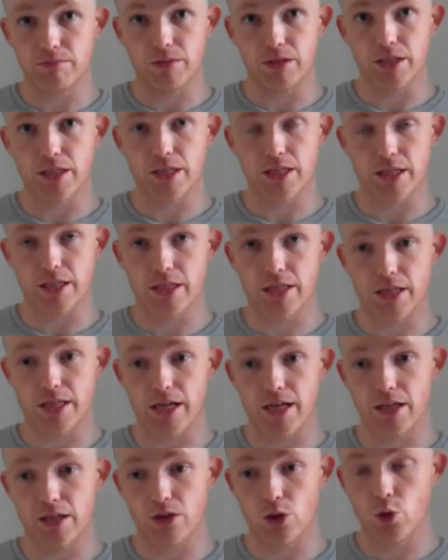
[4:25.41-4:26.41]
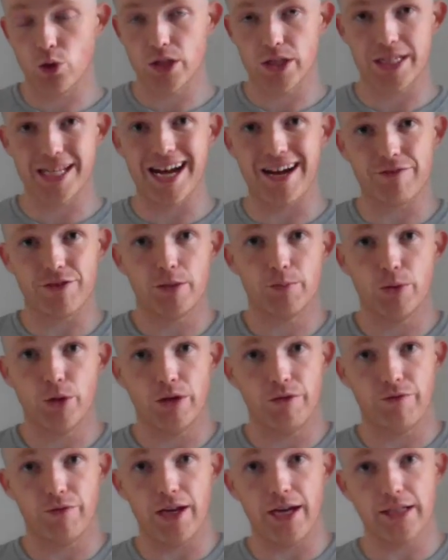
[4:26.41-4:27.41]
It's known as the afterburn
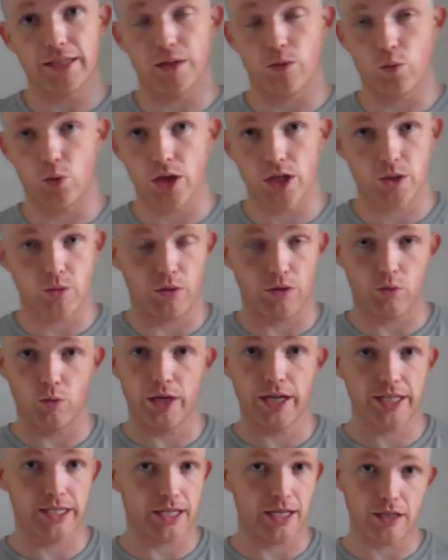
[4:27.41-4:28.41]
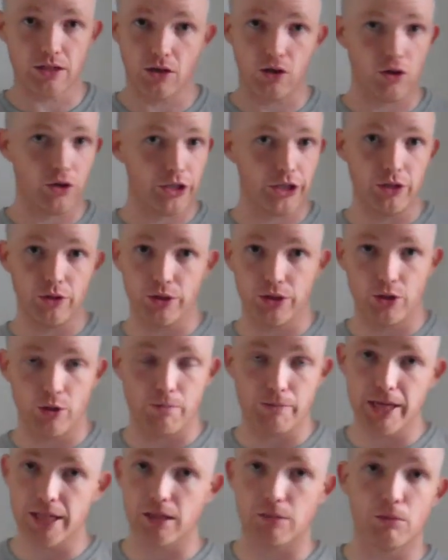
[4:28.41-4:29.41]
effect. It works with weights and
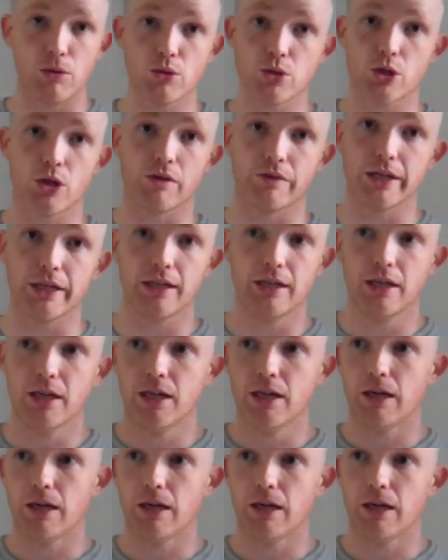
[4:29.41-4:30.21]
cardio. Make the most of it.